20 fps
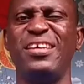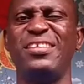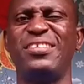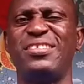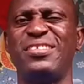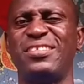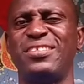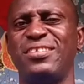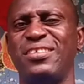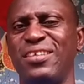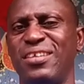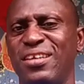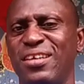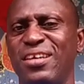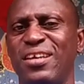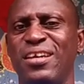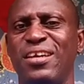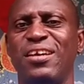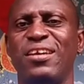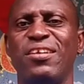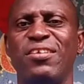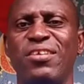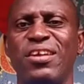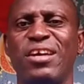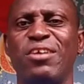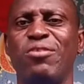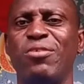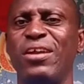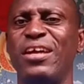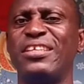Is
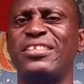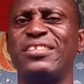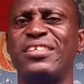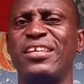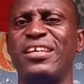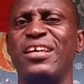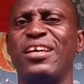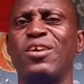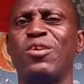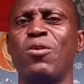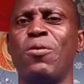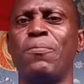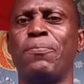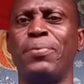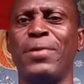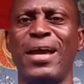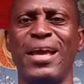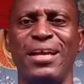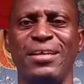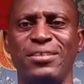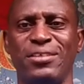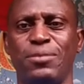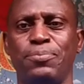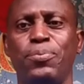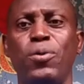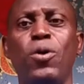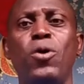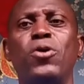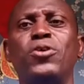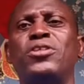regulatory compliance.
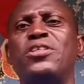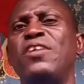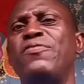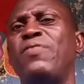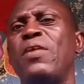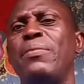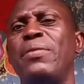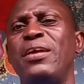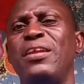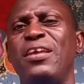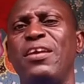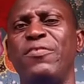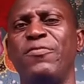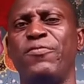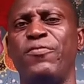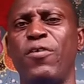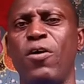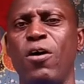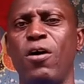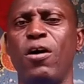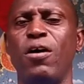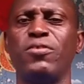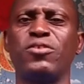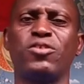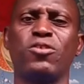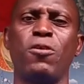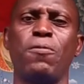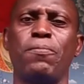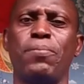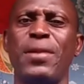Poultry farming
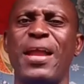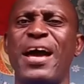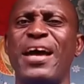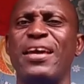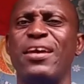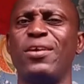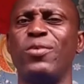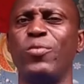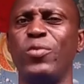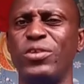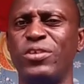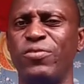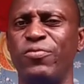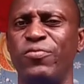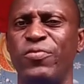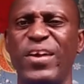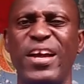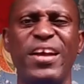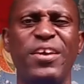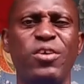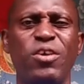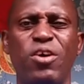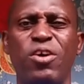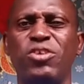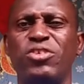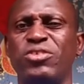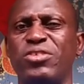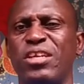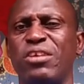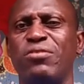involves complying with
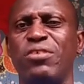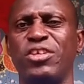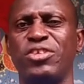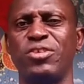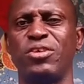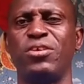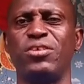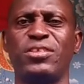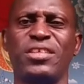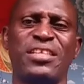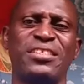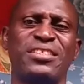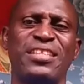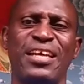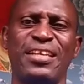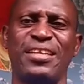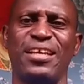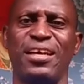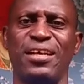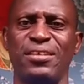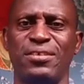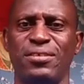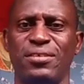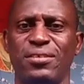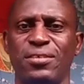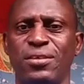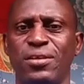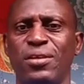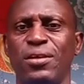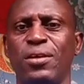various regulations and standards,